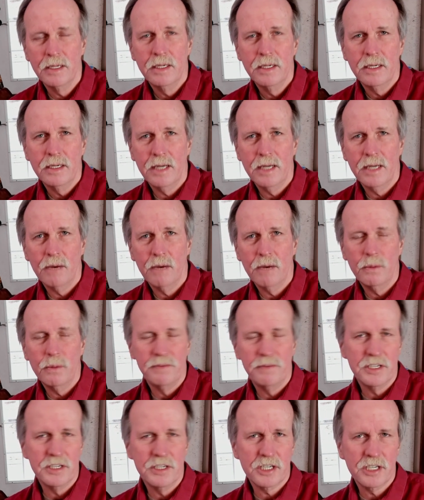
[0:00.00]
Now, we've
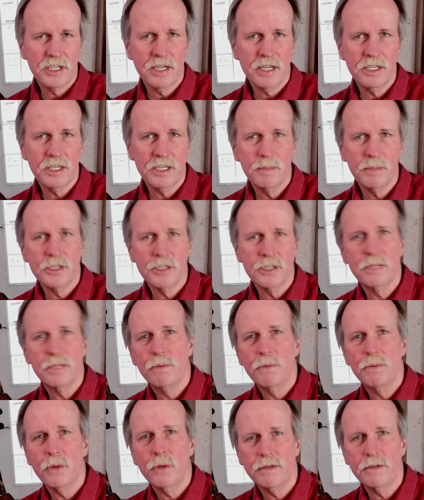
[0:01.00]
discussed the most
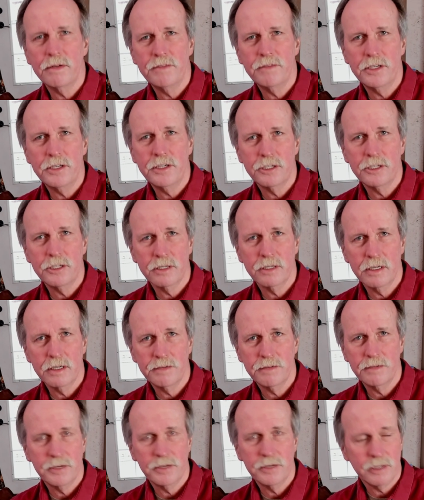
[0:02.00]
important feature of
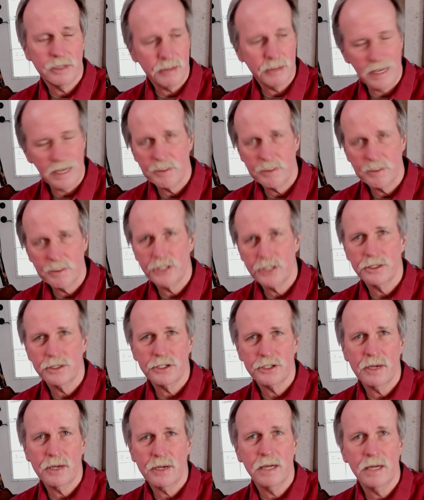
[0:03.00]
your amateur
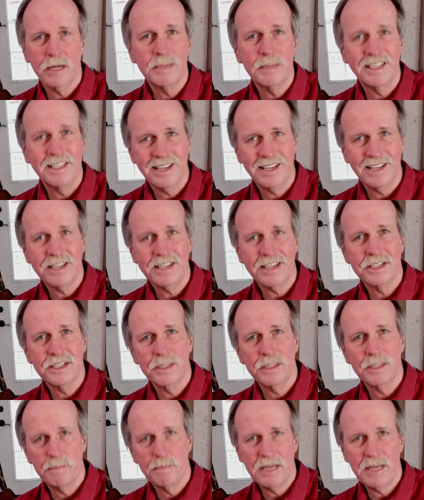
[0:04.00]
astronomy, and that is the
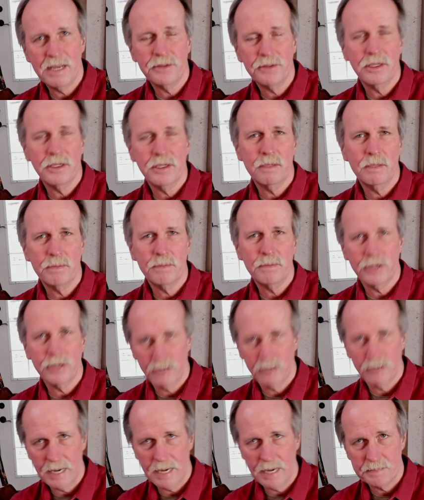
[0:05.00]
mount that you put your
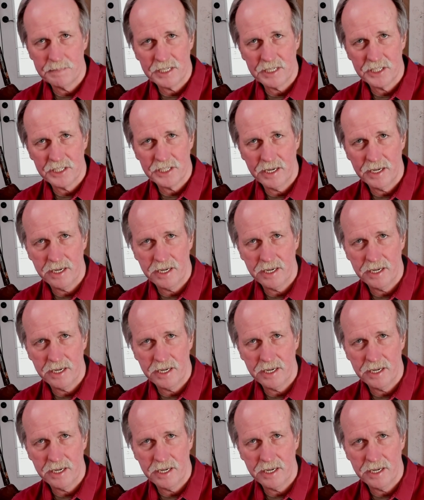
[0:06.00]
optics on.